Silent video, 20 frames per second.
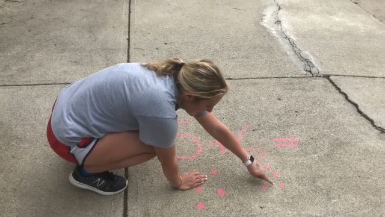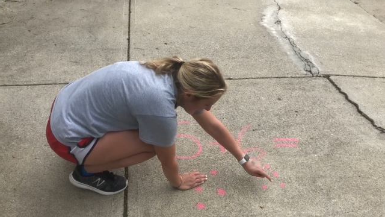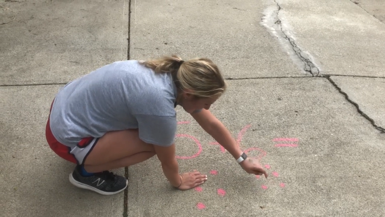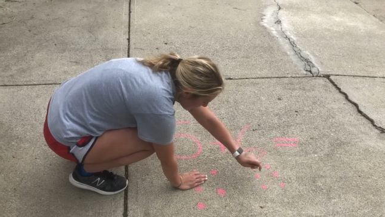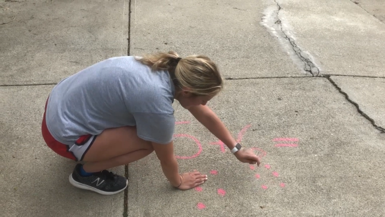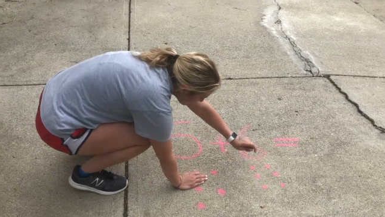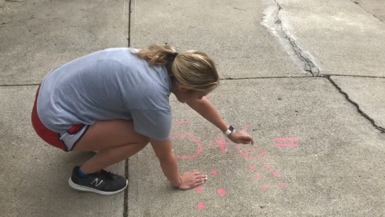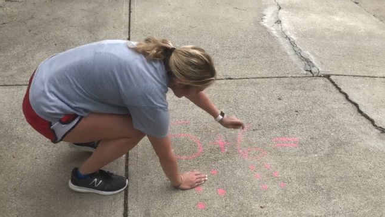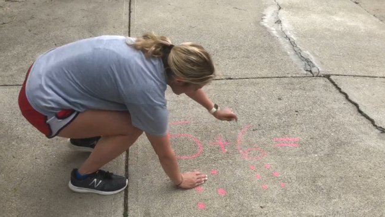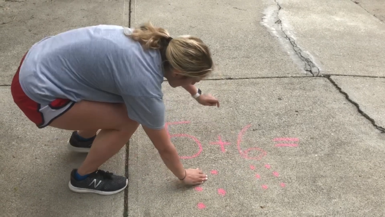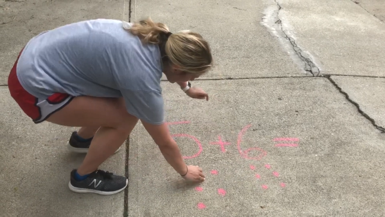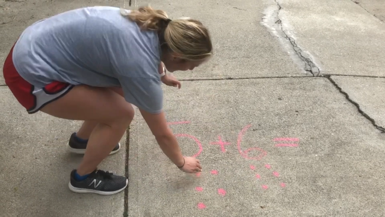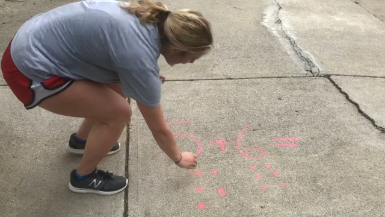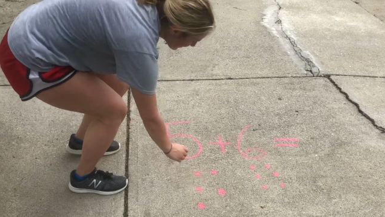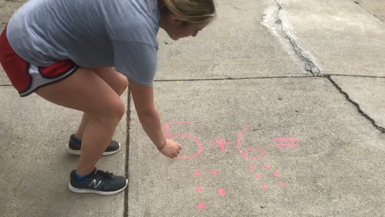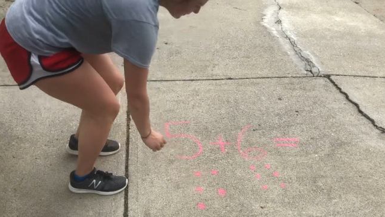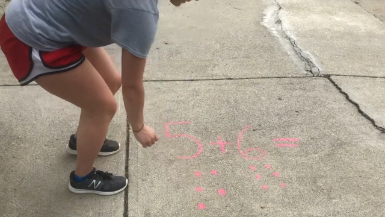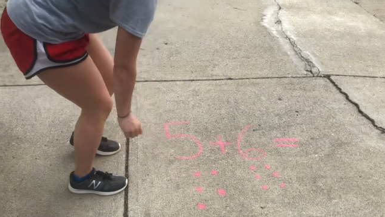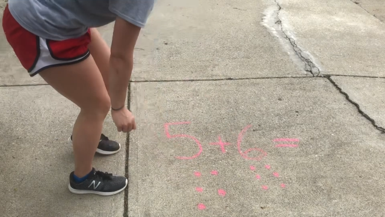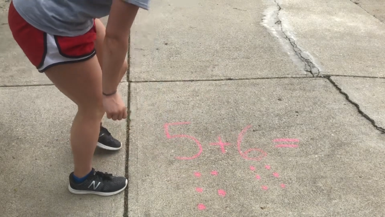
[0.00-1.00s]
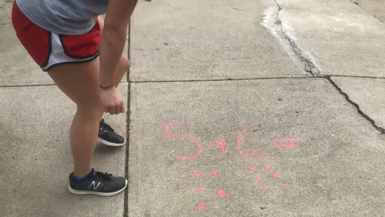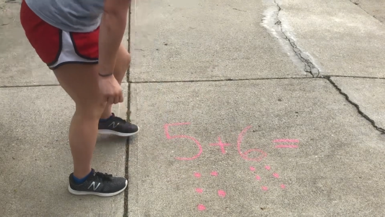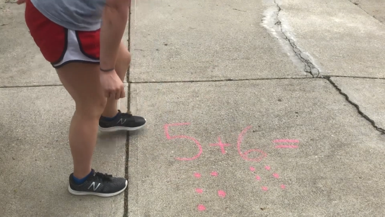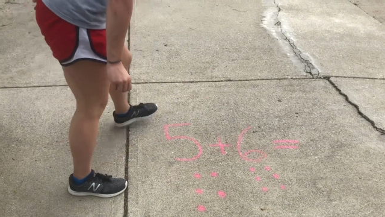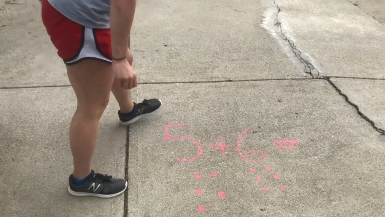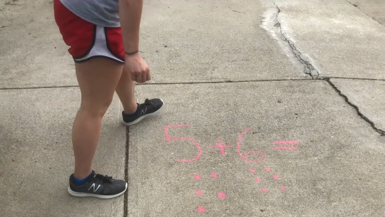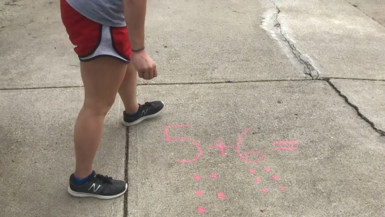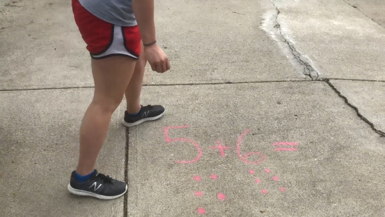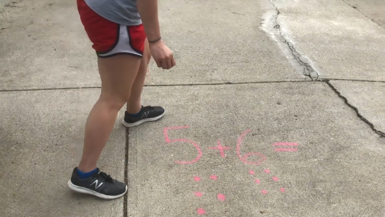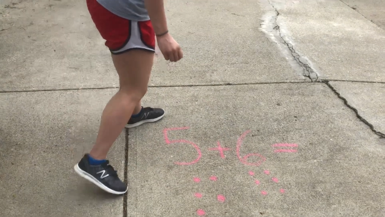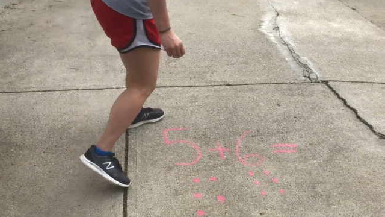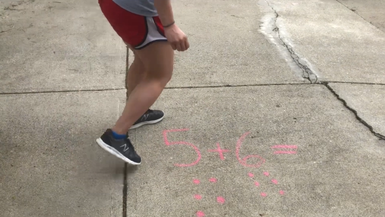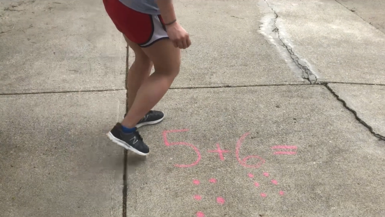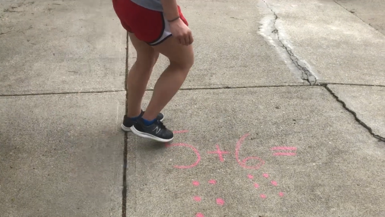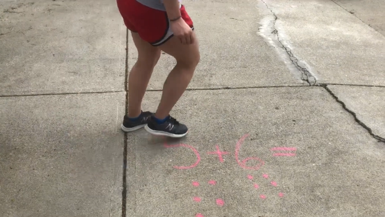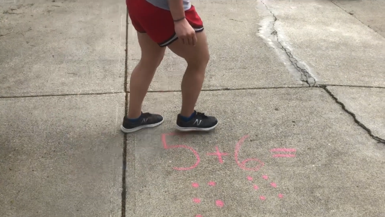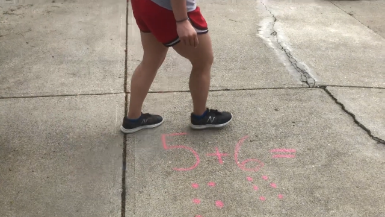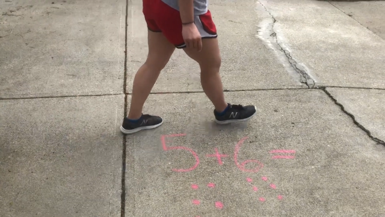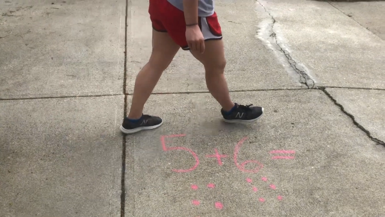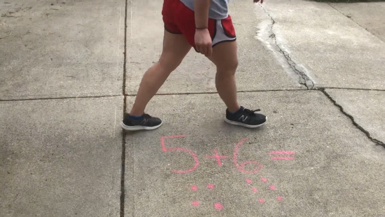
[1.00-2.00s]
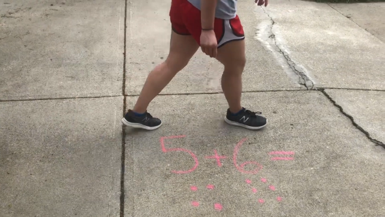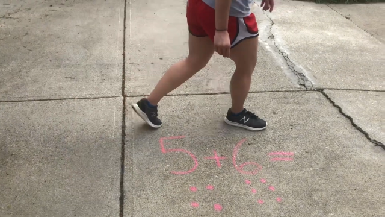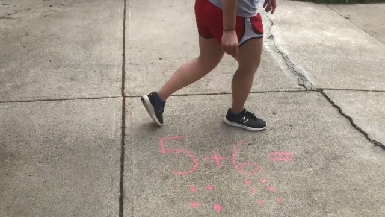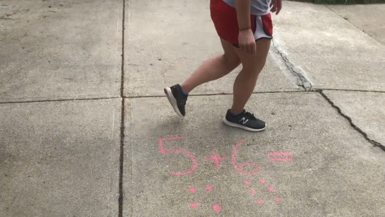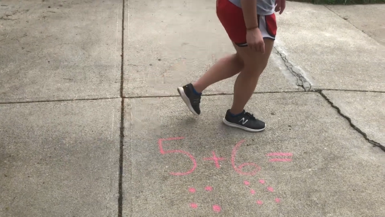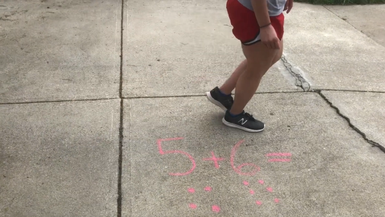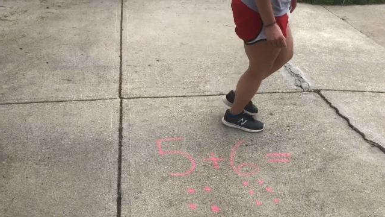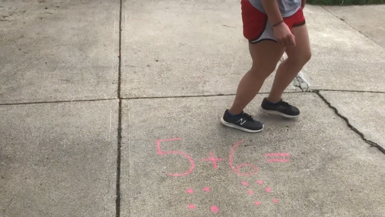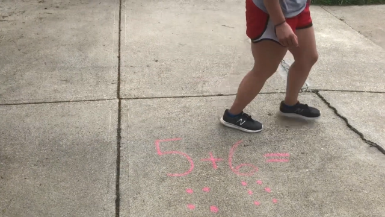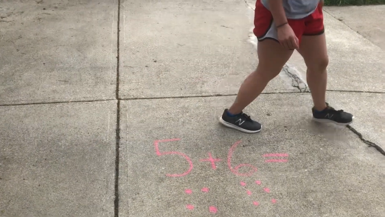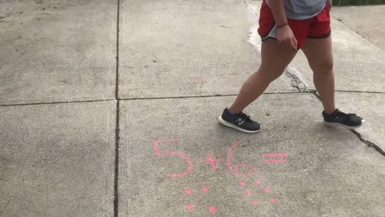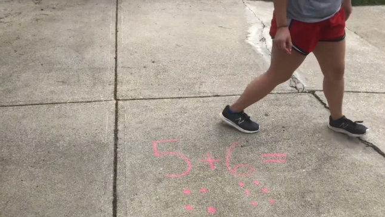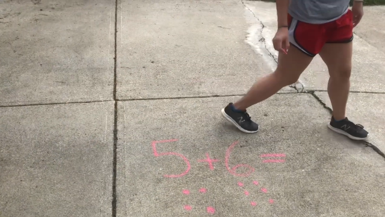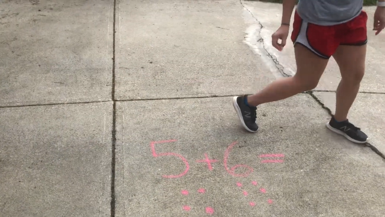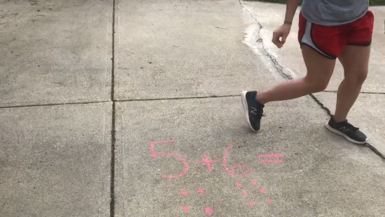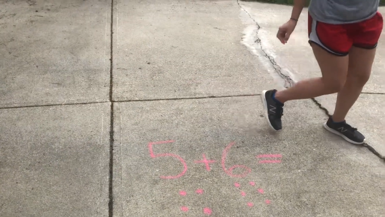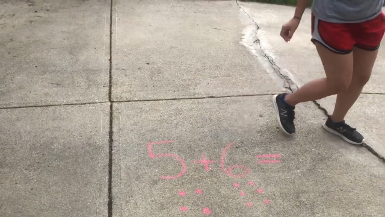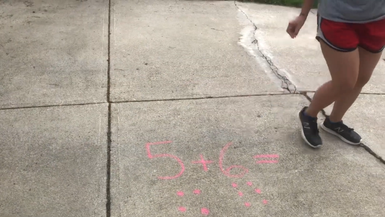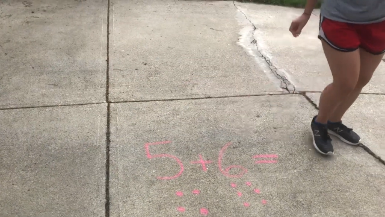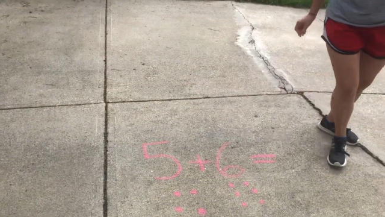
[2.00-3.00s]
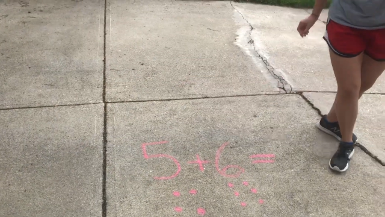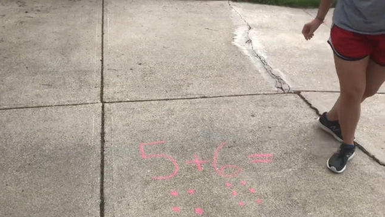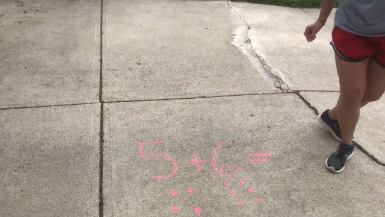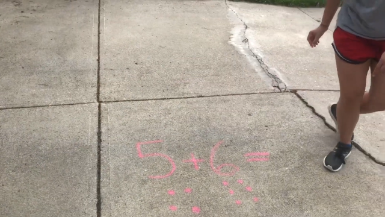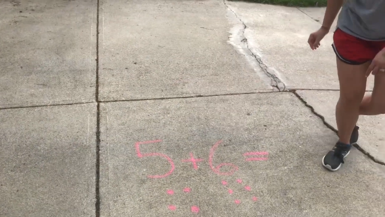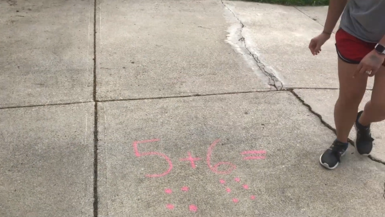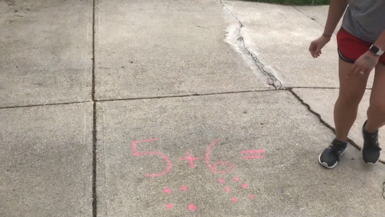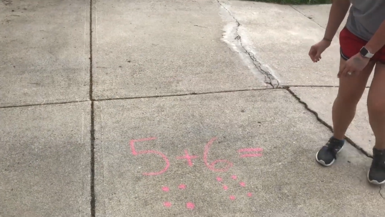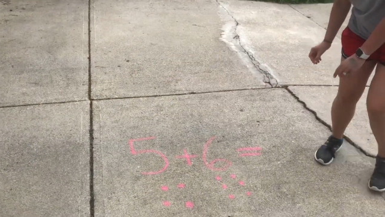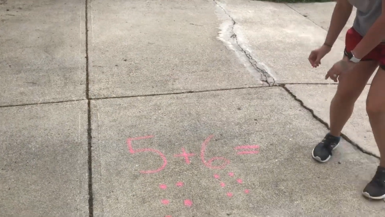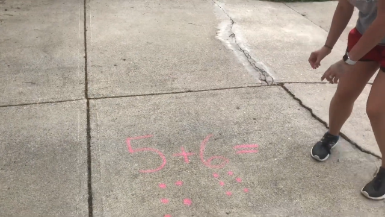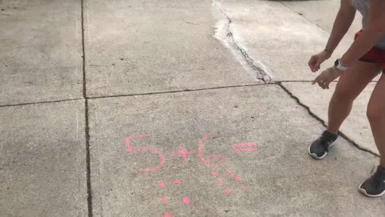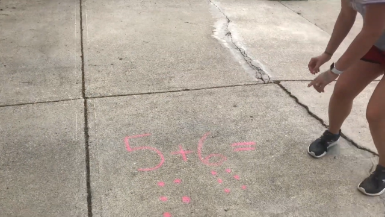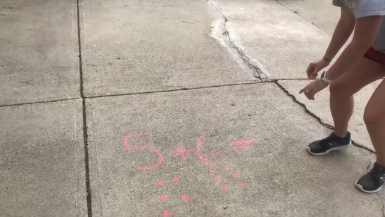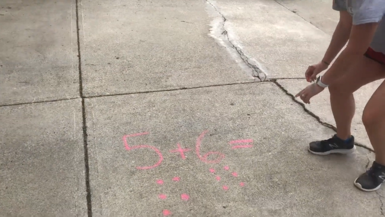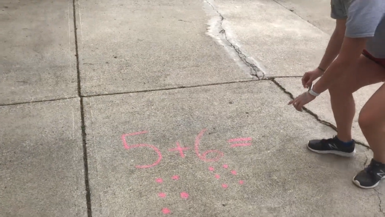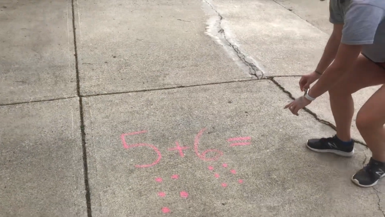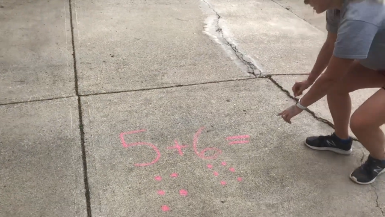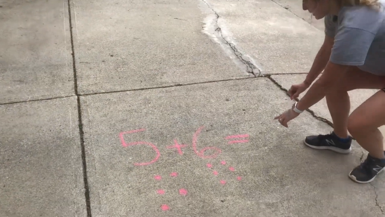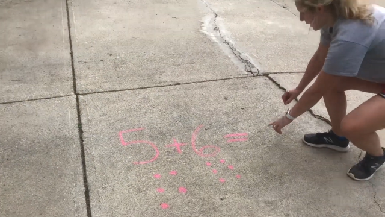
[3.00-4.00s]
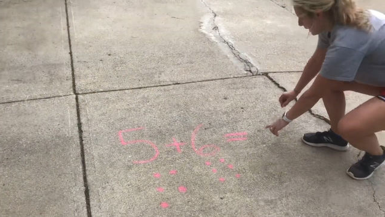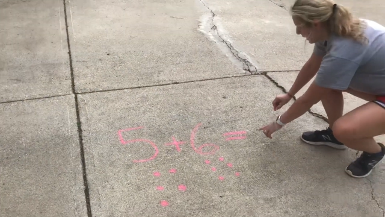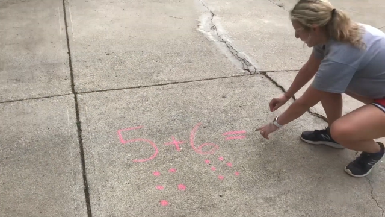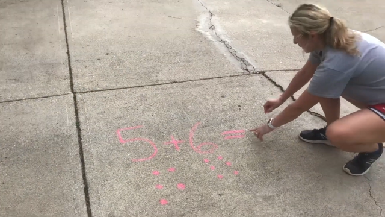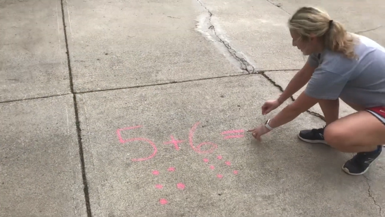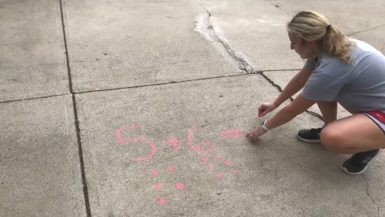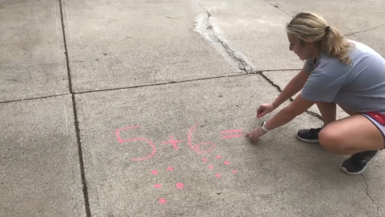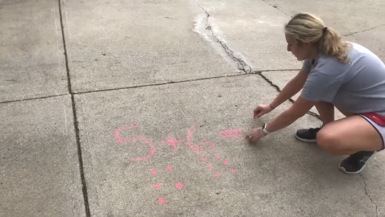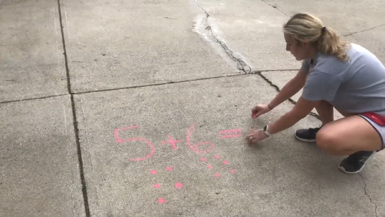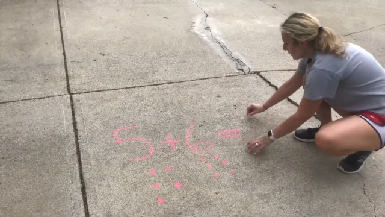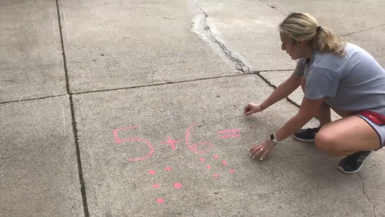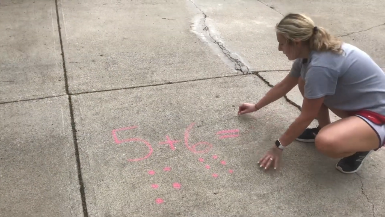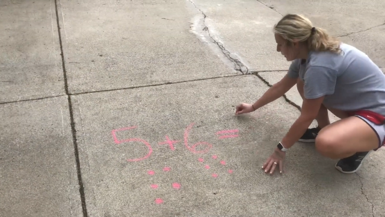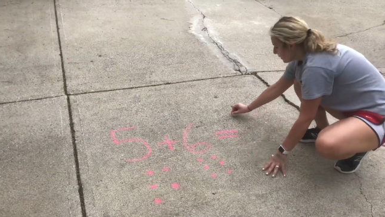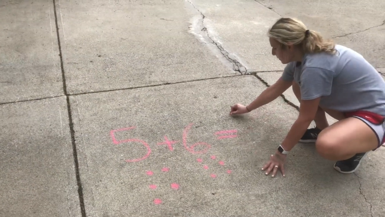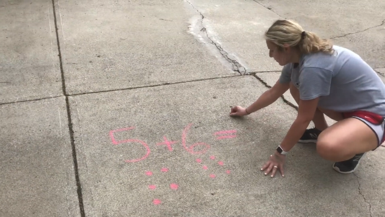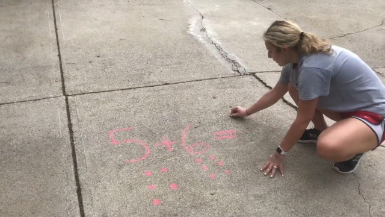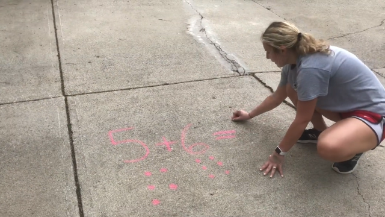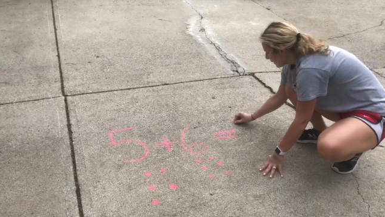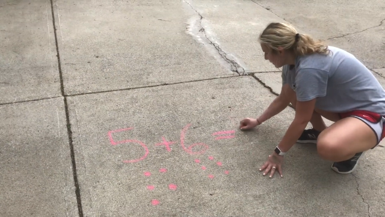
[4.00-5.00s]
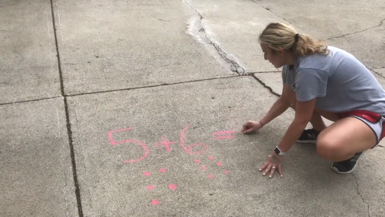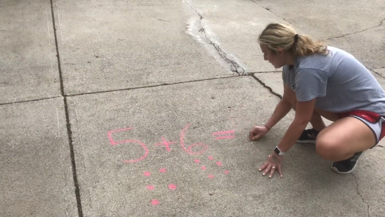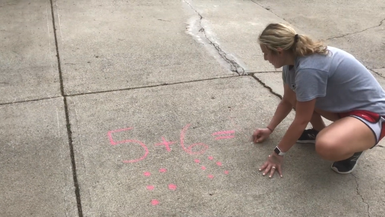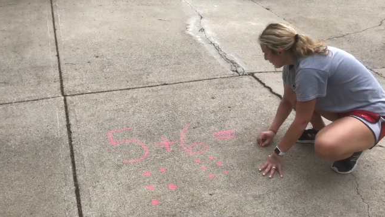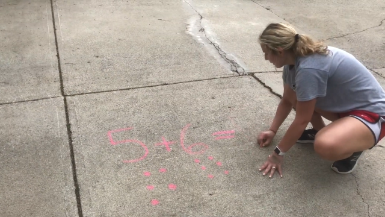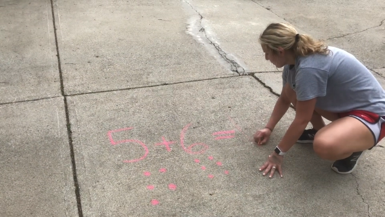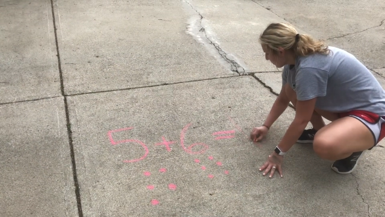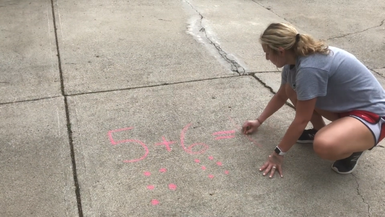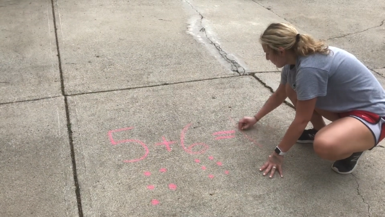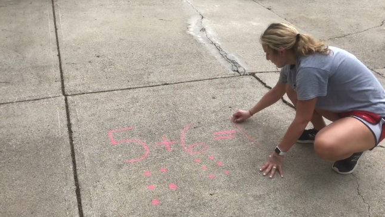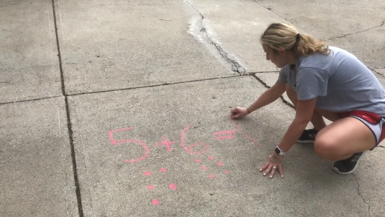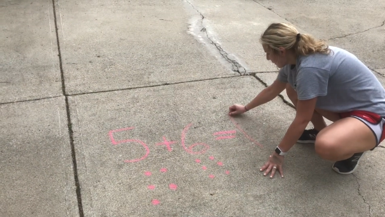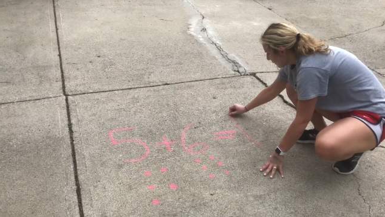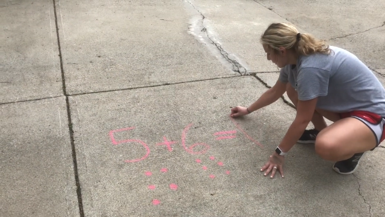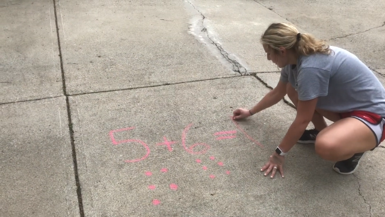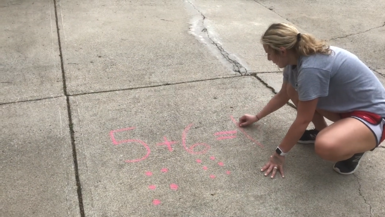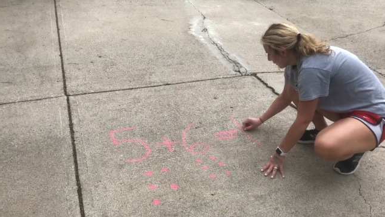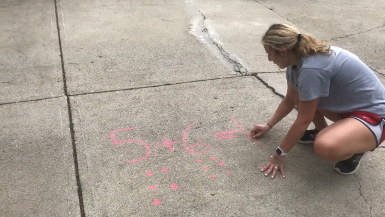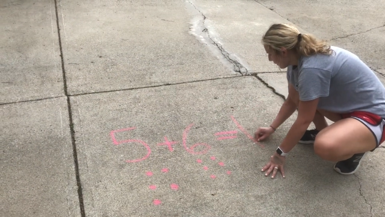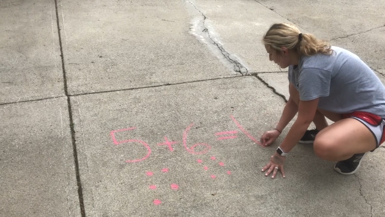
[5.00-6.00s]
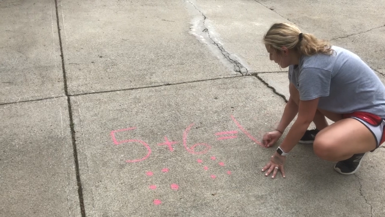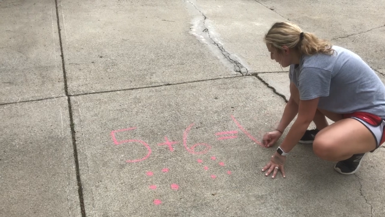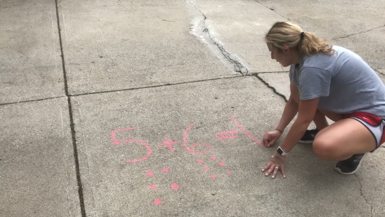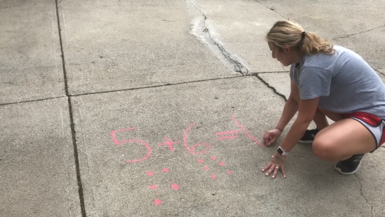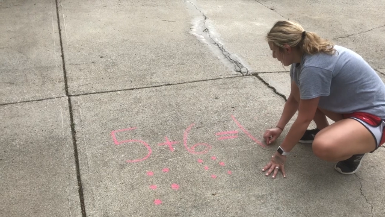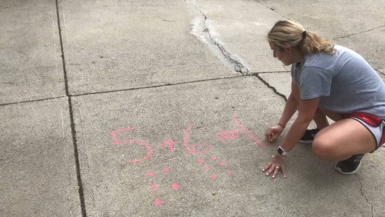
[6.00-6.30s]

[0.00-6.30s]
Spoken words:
(no speaker visible)